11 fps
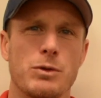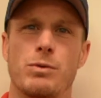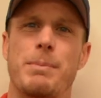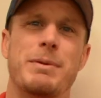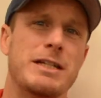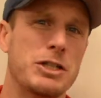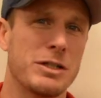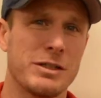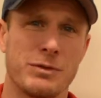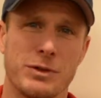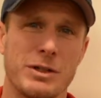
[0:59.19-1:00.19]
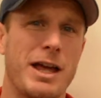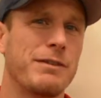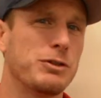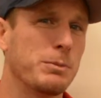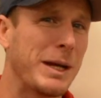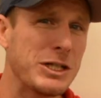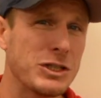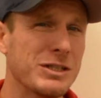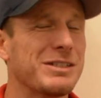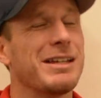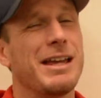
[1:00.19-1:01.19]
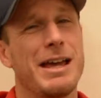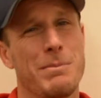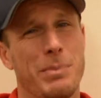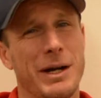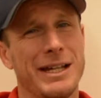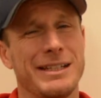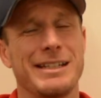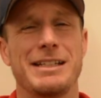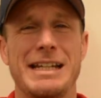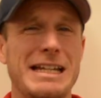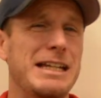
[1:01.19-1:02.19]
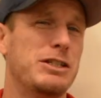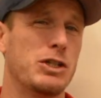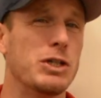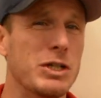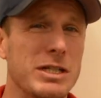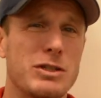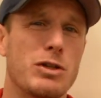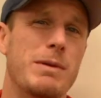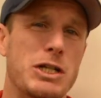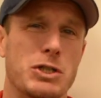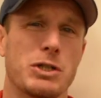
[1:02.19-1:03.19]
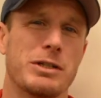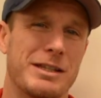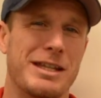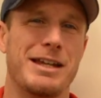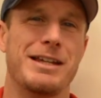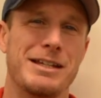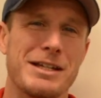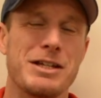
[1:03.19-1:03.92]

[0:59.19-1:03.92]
repetitious for a lot of your patients, but it's good to make sure that they